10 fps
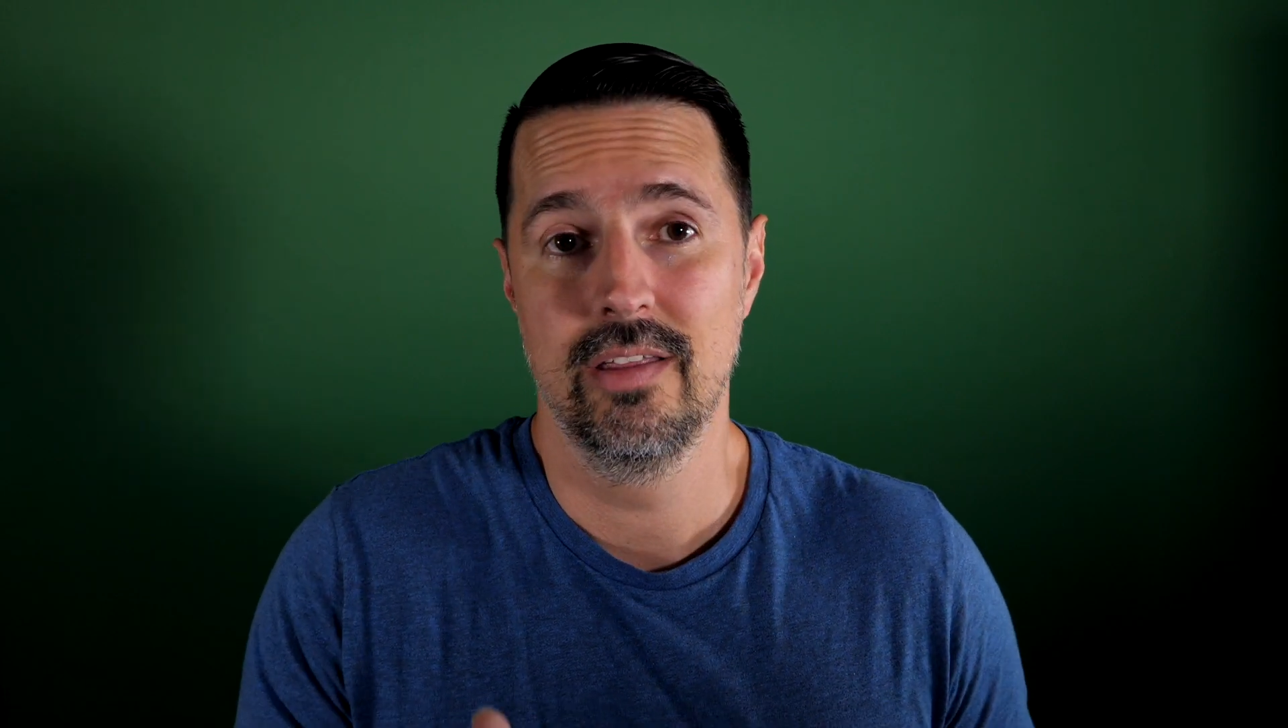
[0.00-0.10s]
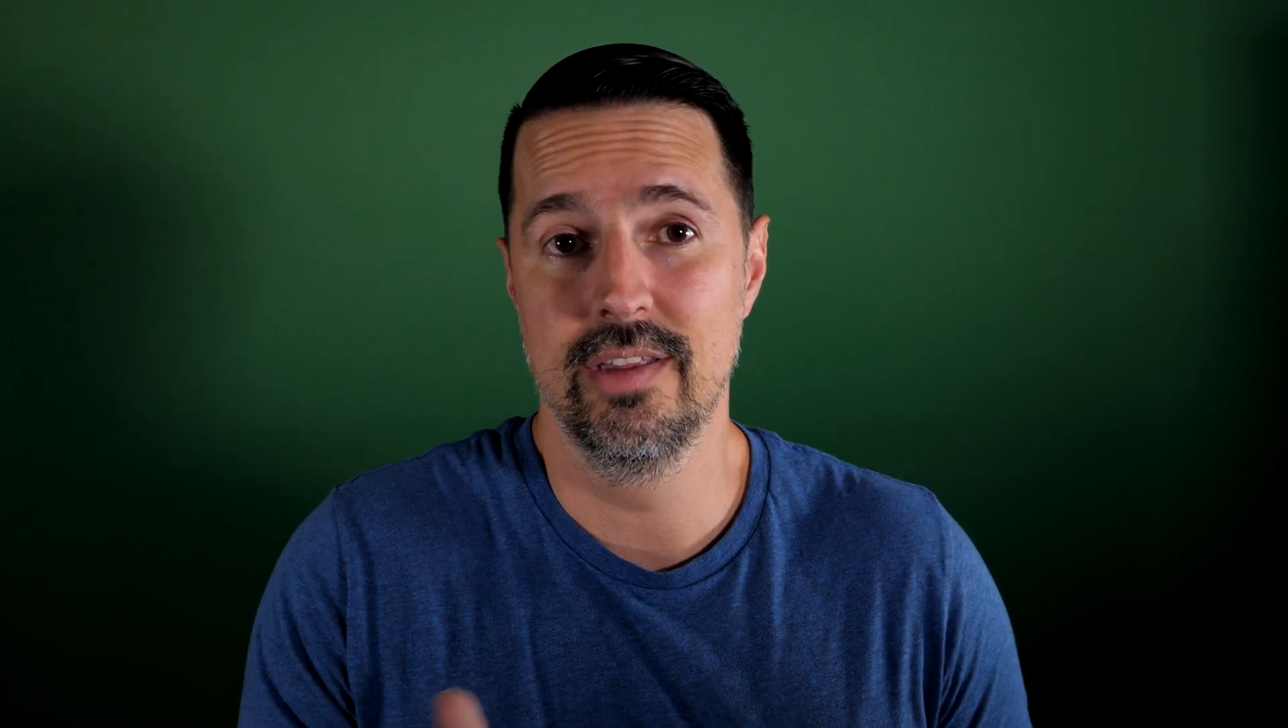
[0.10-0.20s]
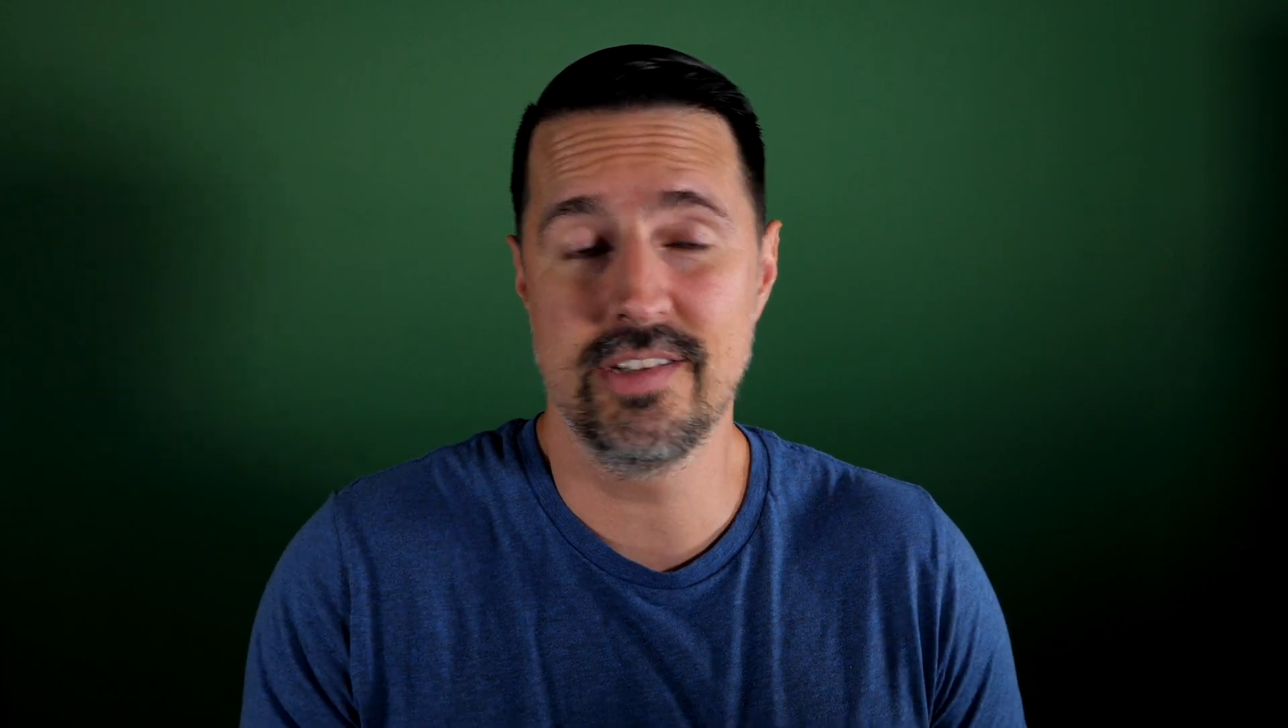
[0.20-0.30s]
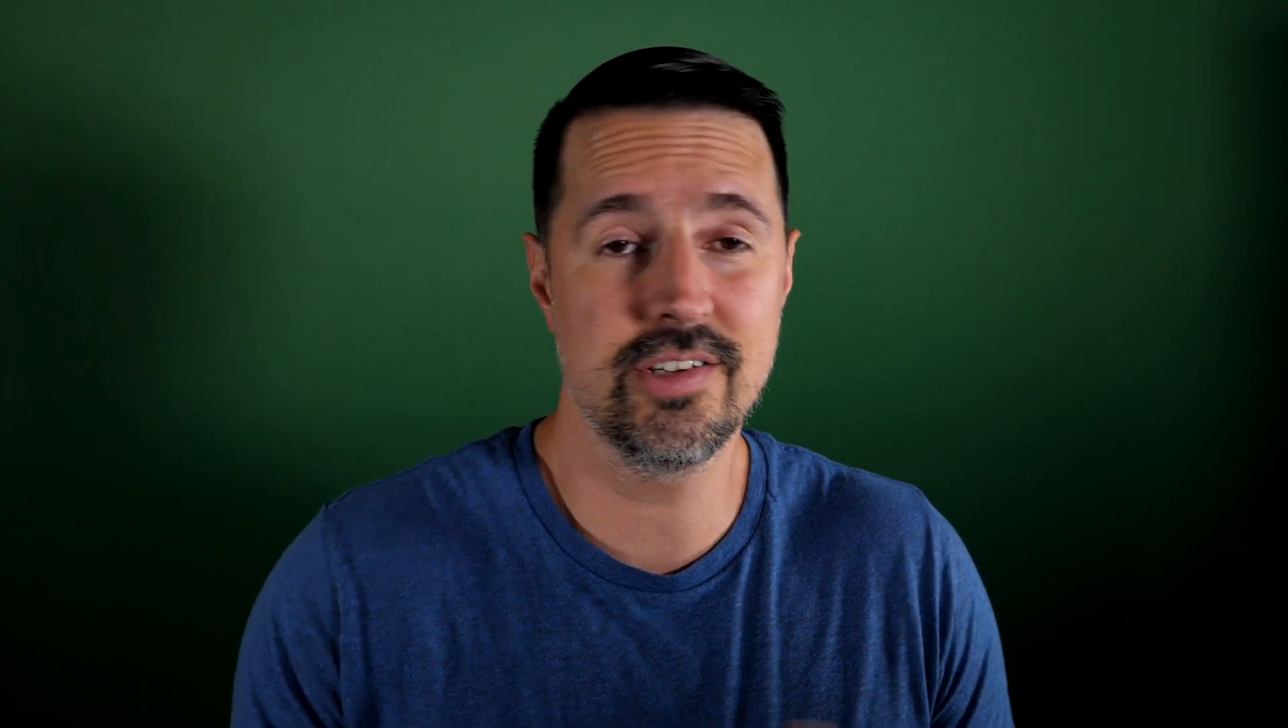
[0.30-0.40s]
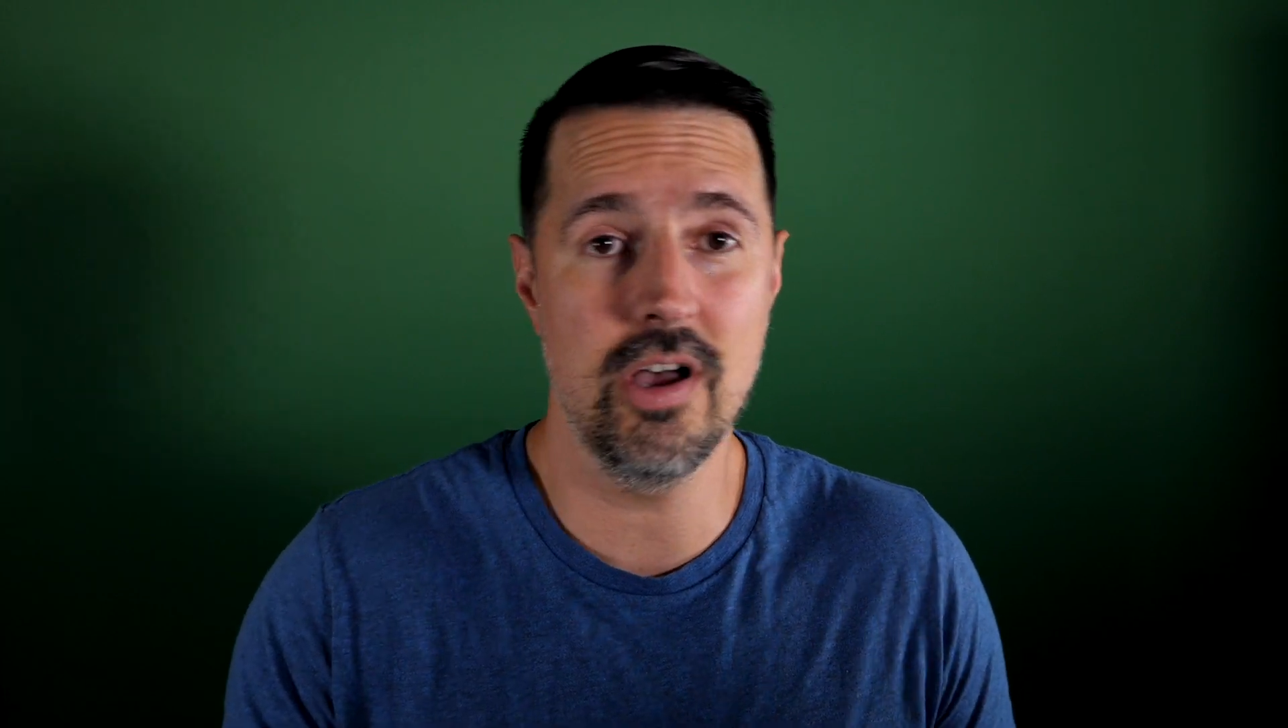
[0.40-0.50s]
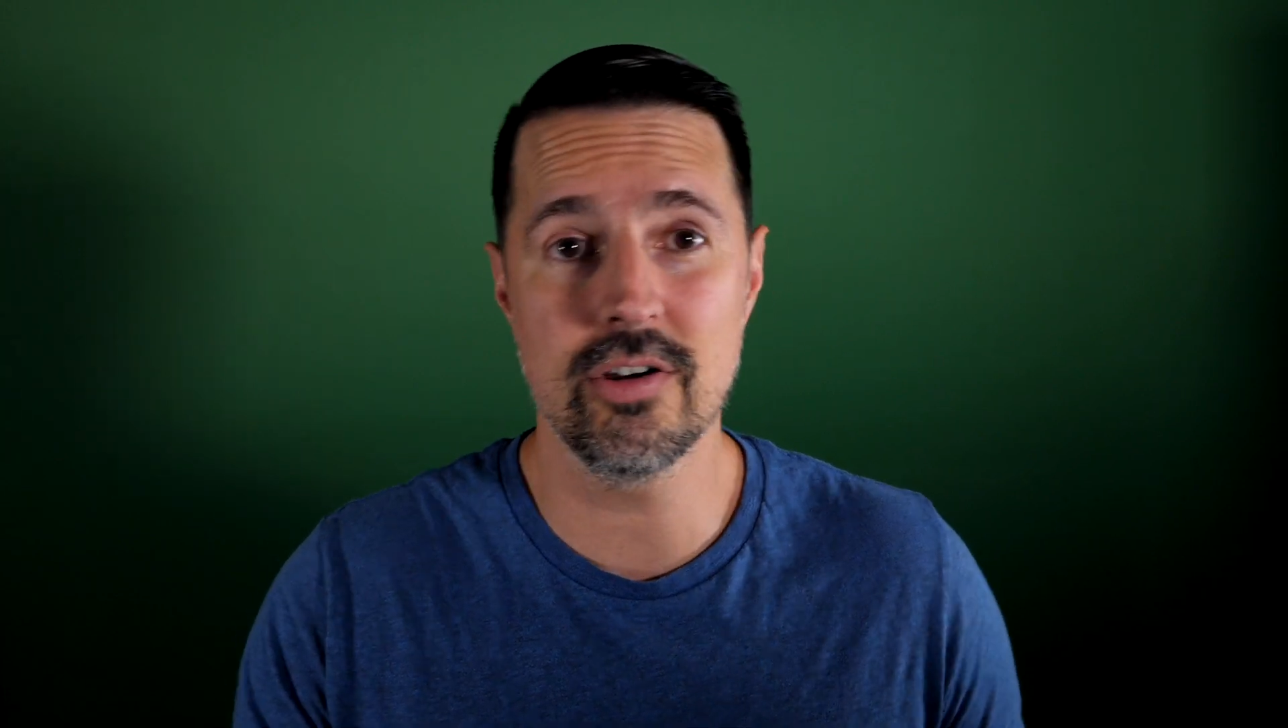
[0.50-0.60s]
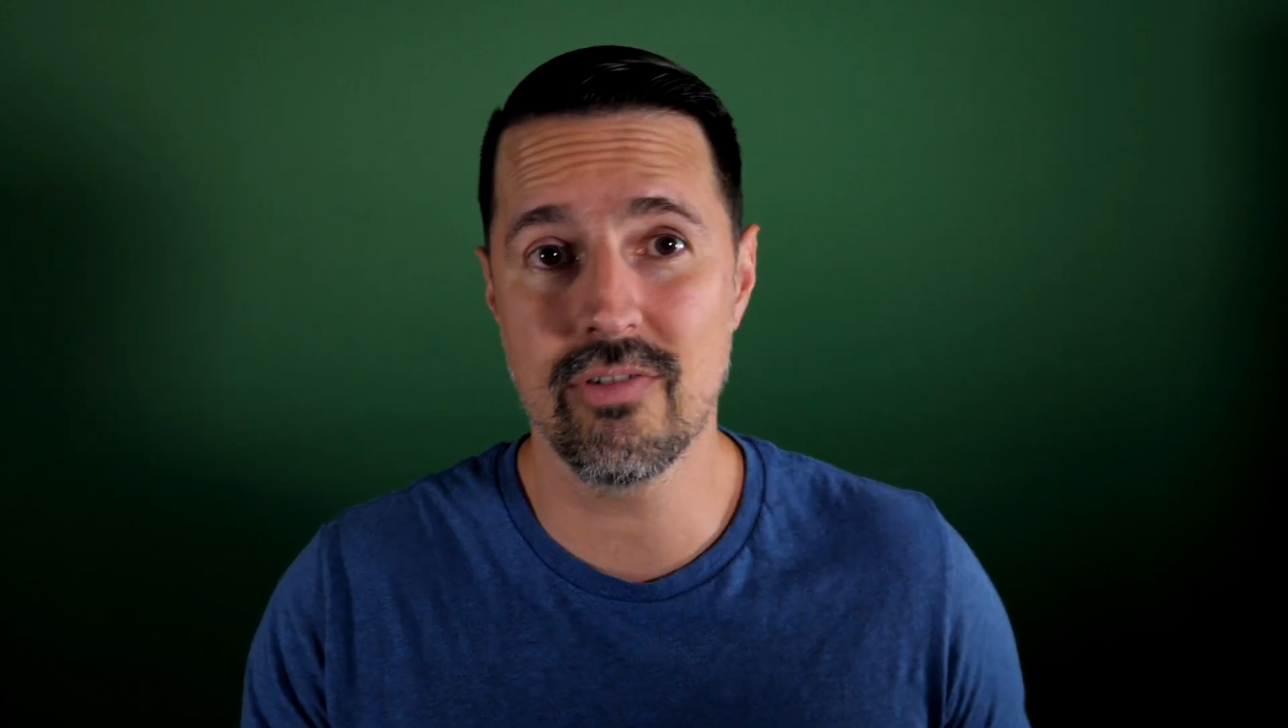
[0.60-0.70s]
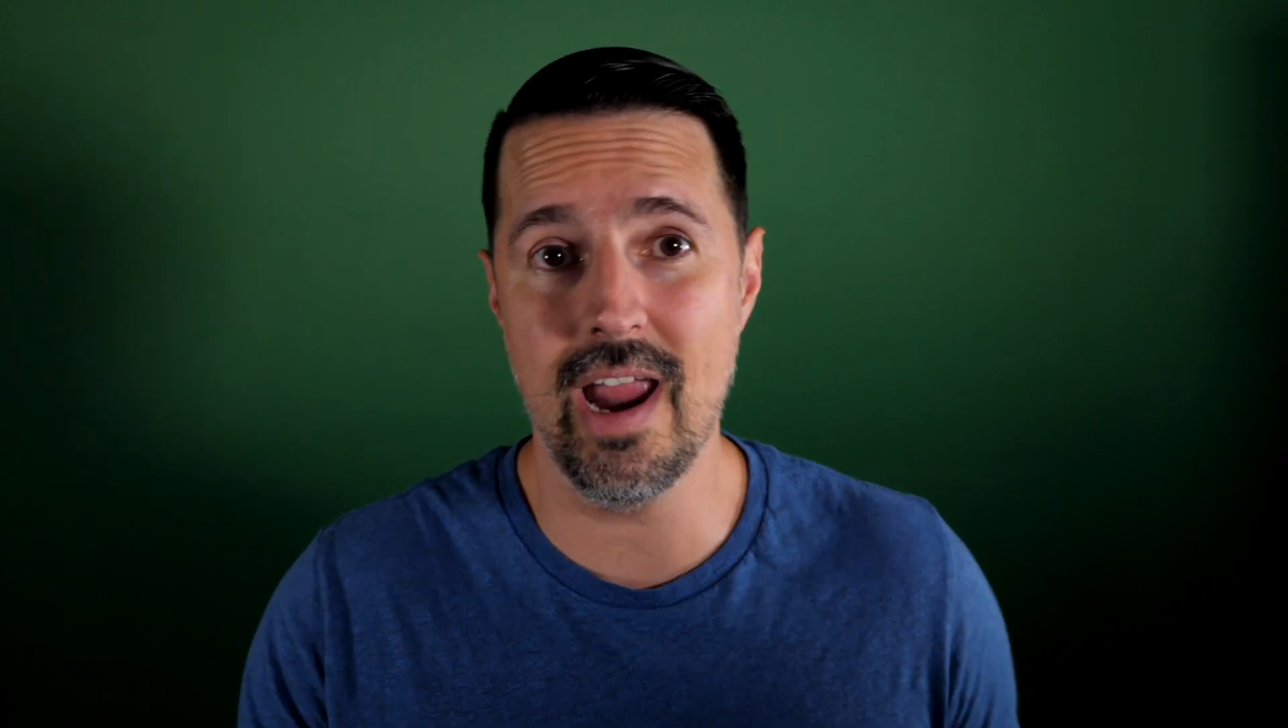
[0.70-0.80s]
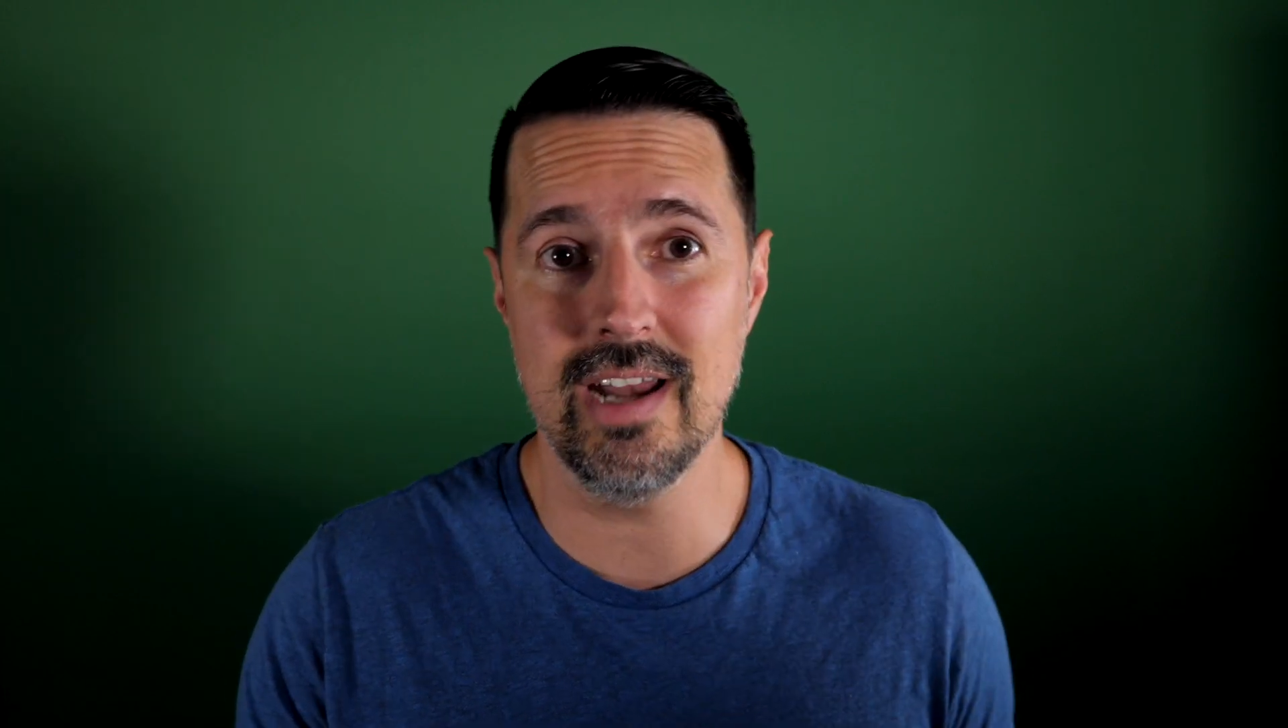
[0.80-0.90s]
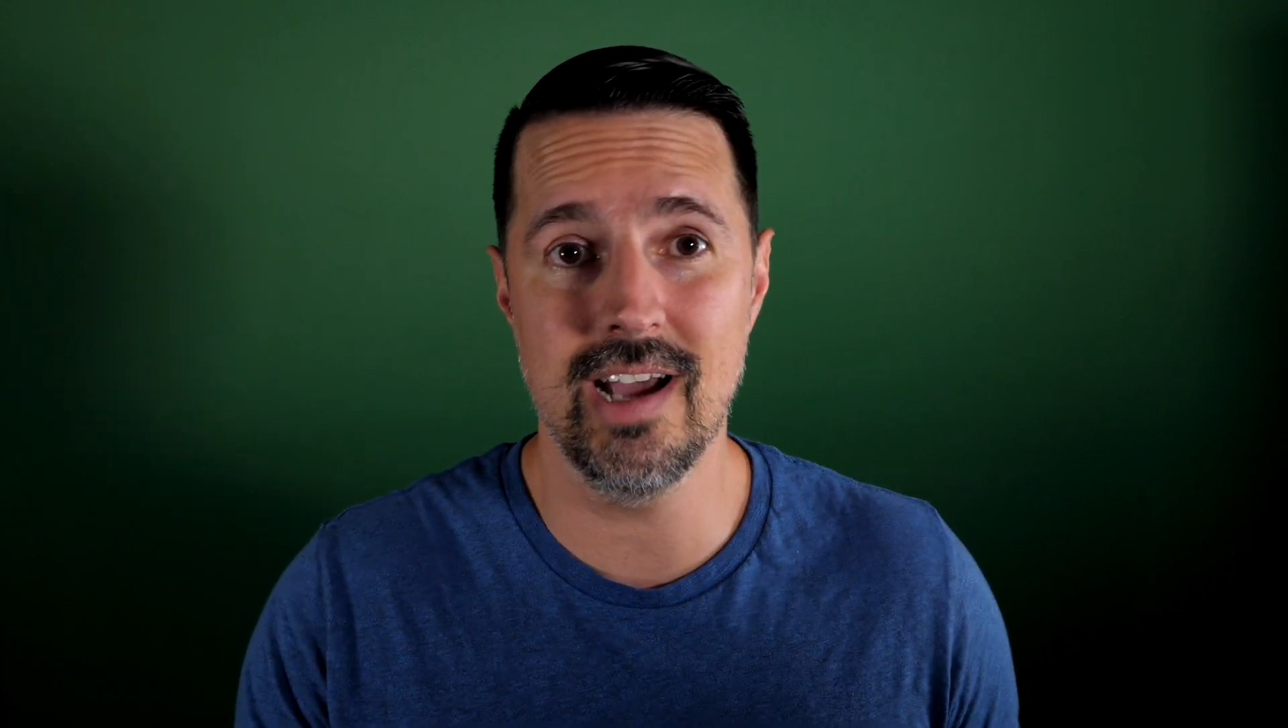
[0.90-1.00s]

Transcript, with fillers: this is all great.